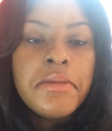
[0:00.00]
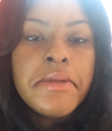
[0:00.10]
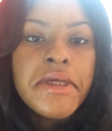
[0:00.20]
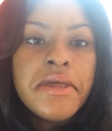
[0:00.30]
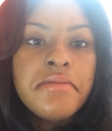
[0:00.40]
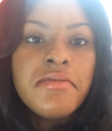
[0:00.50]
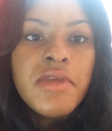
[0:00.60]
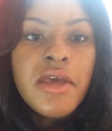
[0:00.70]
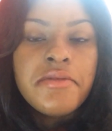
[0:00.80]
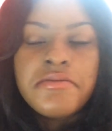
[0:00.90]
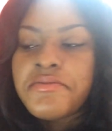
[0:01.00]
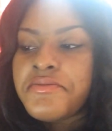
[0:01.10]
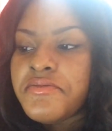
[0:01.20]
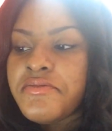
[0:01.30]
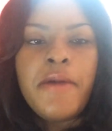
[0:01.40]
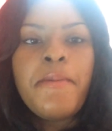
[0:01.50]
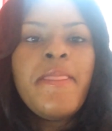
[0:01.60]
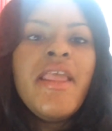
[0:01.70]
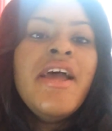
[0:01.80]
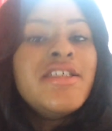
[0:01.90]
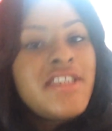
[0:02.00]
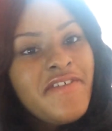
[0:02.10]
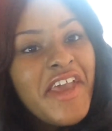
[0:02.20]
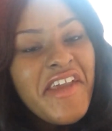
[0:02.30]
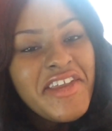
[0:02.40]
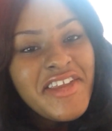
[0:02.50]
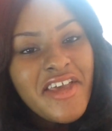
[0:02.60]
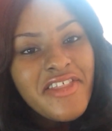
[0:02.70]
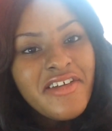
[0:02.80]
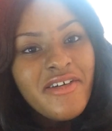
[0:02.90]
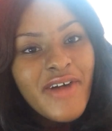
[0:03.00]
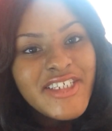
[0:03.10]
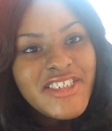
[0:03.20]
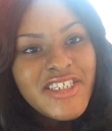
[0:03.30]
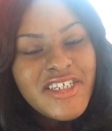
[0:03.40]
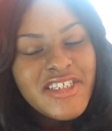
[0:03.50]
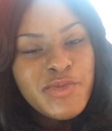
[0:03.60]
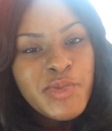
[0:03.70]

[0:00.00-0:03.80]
But yeah. Okay. So if you have any other questions,